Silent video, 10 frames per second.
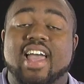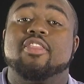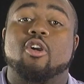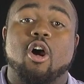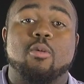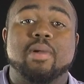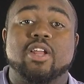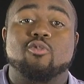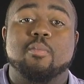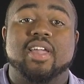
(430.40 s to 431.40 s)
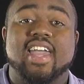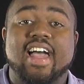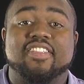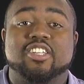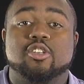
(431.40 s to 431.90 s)
And there are many Roman
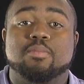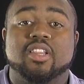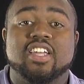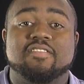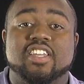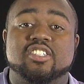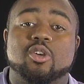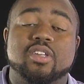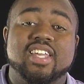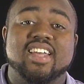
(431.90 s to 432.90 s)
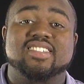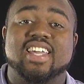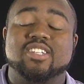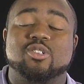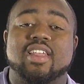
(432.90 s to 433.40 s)
Catholics who believe this. So yes,
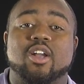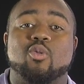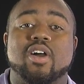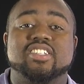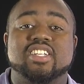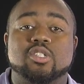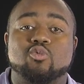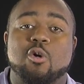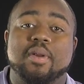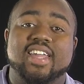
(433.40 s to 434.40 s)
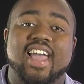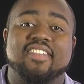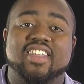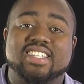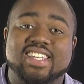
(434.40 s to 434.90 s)
the answer to that question is Roman
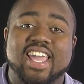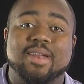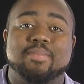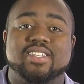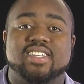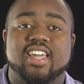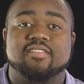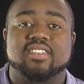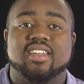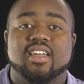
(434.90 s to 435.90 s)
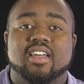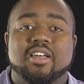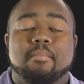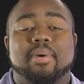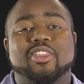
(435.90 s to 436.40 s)
Catholics can be saved.
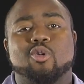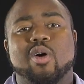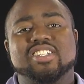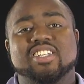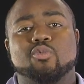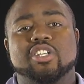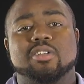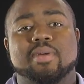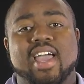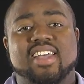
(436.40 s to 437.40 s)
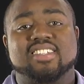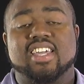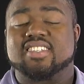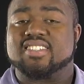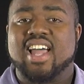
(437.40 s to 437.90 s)
But the question we should be asking
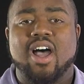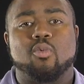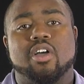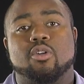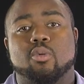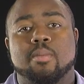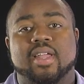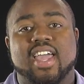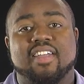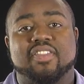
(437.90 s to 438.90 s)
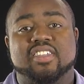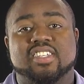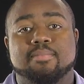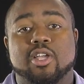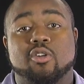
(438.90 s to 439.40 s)
is not whether Roman Catholics
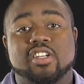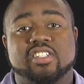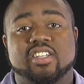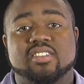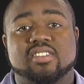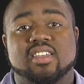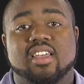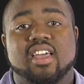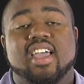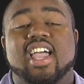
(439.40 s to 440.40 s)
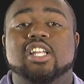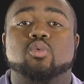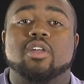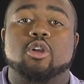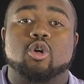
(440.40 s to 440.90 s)
can be Christians, it's
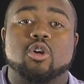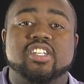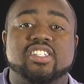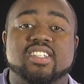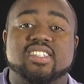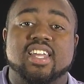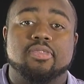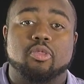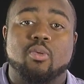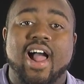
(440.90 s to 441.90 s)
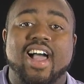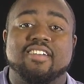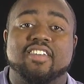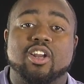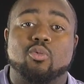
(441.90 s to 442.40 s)
whether Christians can
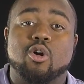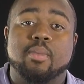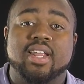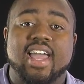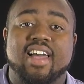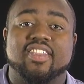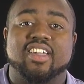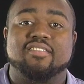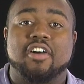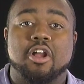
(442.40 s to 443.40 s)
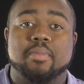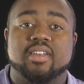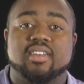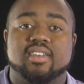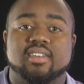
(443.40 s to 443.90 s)
thrive in a Roman Catholic environment.